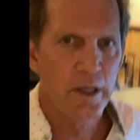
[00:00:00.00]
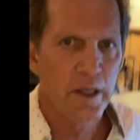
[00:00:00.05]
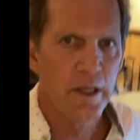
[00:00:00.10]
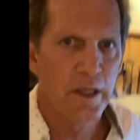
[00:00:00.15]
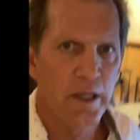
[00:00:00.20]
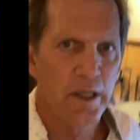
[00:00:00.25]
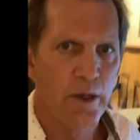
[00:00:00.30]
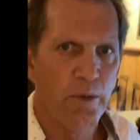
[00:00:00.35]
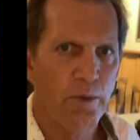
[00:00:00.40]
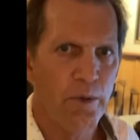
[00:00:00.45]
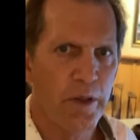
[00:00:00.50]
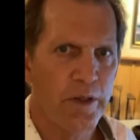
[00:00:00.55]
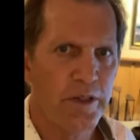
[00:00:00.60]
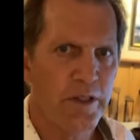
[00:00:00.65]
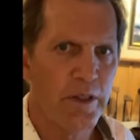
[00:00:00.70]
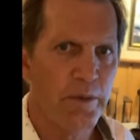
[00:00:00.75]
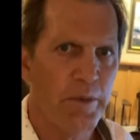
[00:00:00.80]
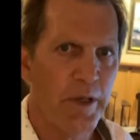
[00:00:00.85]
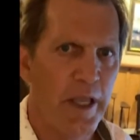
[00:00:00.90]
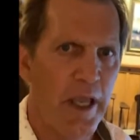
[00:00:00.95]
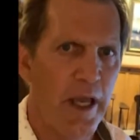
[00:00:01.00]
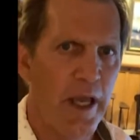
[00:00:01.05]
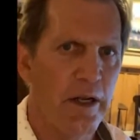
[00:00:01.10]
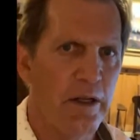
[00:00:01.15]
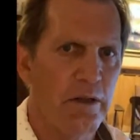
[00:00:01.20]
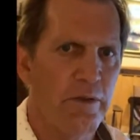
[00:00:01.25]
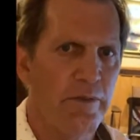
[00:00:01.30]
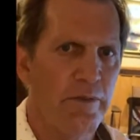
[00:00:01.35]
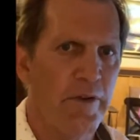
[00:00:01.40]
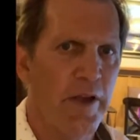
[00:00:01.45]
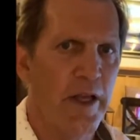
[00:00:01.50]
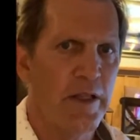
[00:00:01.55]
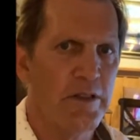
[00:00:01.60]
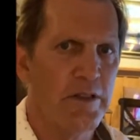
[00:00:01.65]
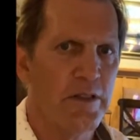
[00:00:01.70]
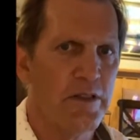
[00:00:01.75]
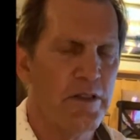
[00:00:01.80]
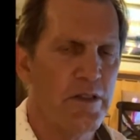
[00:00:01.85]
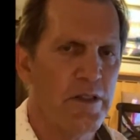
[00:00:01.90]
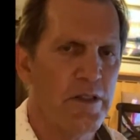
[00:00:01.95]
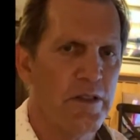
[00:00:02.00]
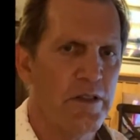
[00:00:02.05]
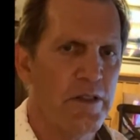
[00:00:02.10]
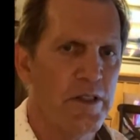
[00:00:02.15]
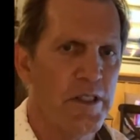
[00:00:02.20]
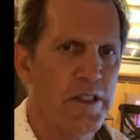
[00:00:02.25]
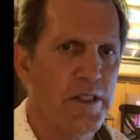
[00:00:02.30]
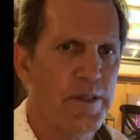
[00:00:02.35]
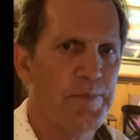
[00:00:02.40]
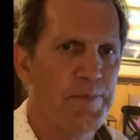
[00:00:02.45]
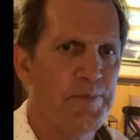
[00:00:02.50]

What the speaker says: with some mechanical fans, as you can see.